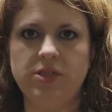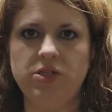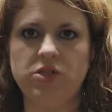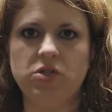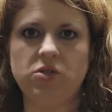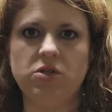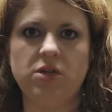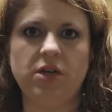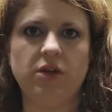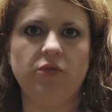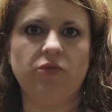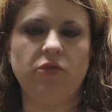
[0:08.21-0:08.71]

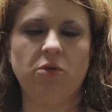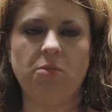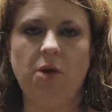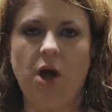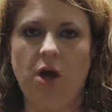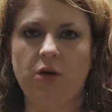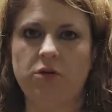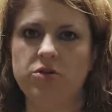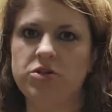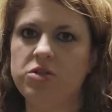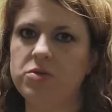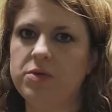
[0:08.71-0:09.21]
history, from
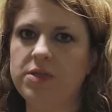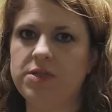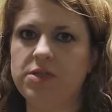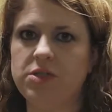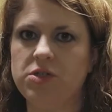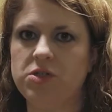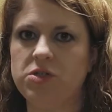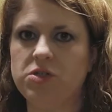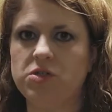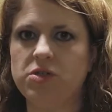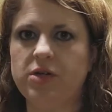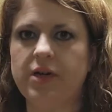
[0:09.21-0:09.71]
honors U.S.
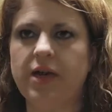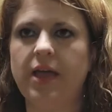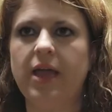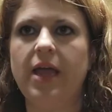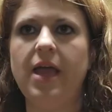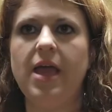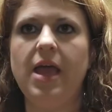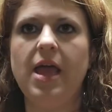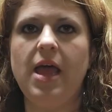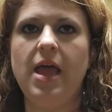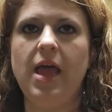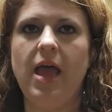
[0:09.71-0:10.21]
history,
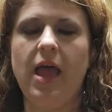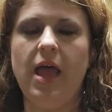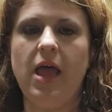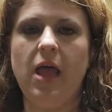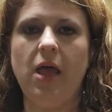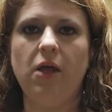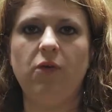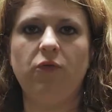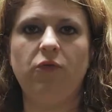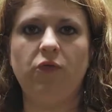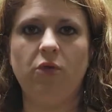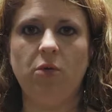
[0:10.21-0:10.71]

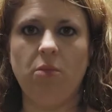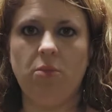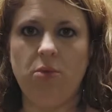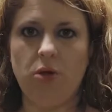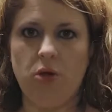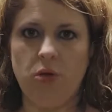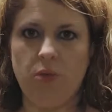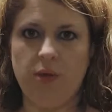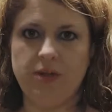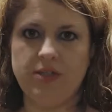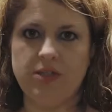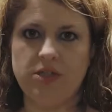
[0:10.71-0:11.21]
and from
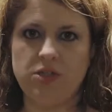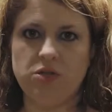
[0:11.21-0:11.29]
U.S.